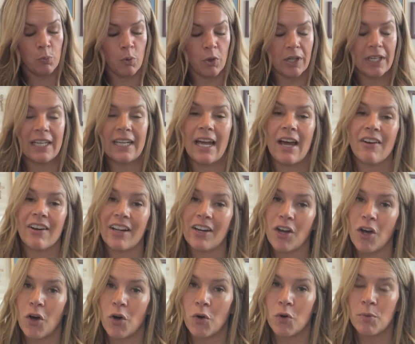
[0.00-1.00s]
working out at
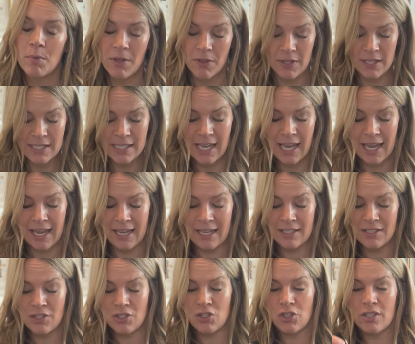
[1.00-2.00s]
home, this
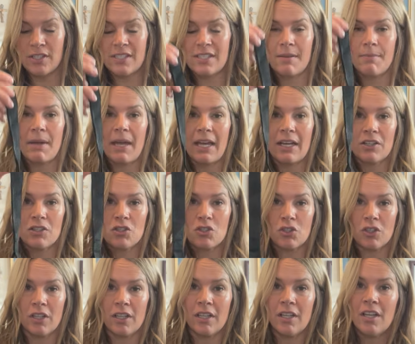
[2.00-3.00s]
adds just some
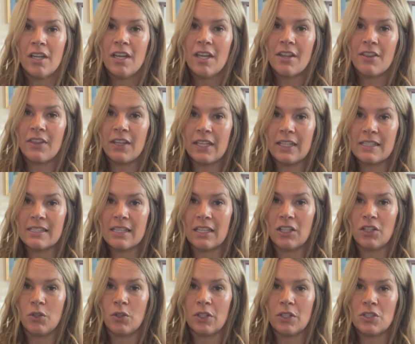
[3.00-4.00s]
extra things that
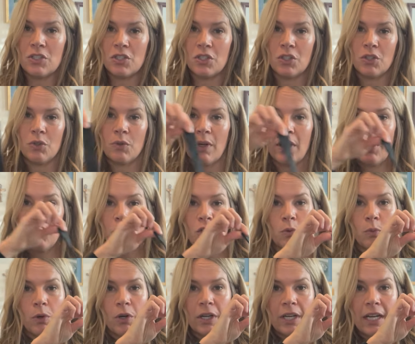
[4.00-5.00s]
you can do in
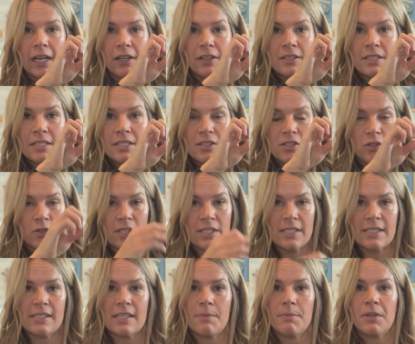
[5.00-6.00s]
your workouts. So this
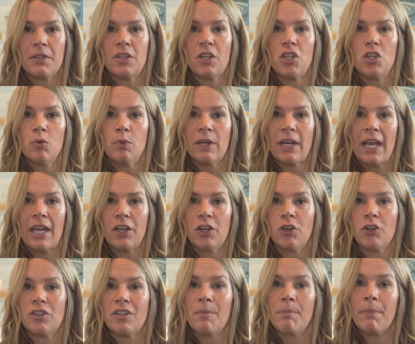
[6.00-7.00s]
is something that you would
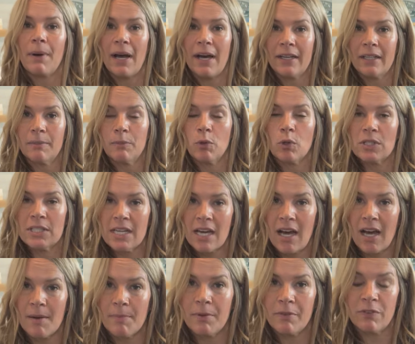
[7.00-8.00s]
anchor at the bottom or
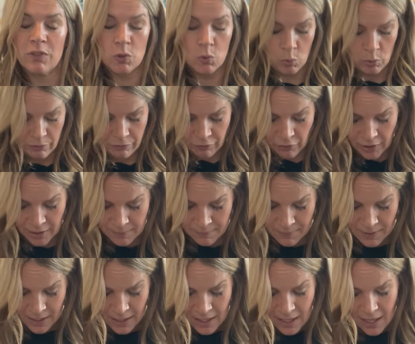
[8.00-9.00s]
top of a door
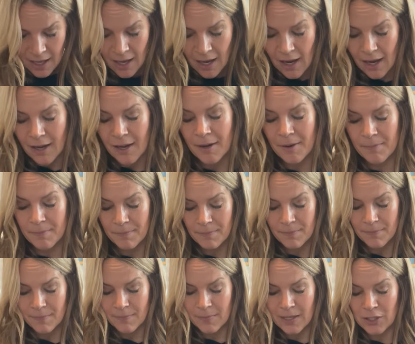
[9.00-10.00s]
frame. And
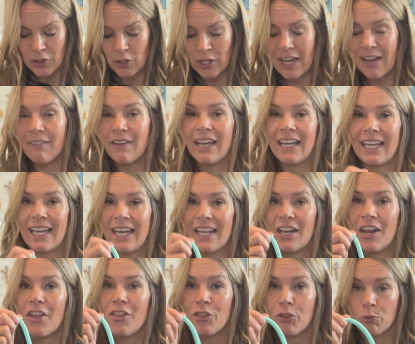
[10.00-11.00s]
you have,
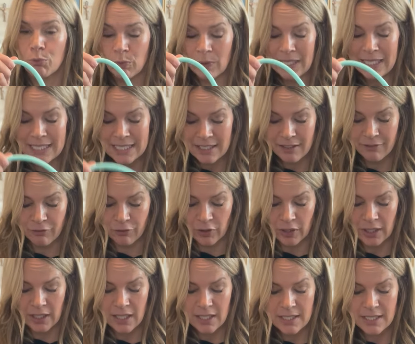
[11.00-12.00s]
again, 3
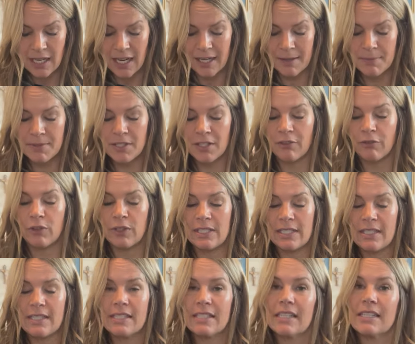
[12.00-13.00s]
different types of
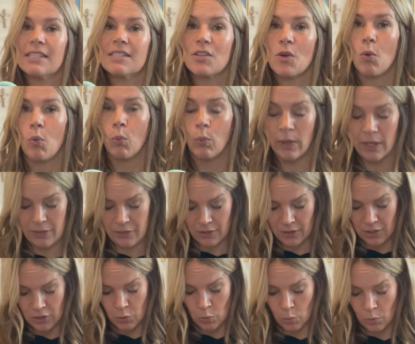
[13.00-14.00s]
resistance with
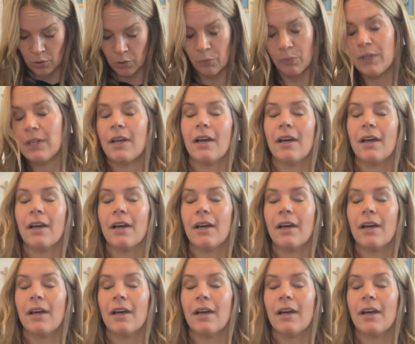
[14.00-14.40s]
your,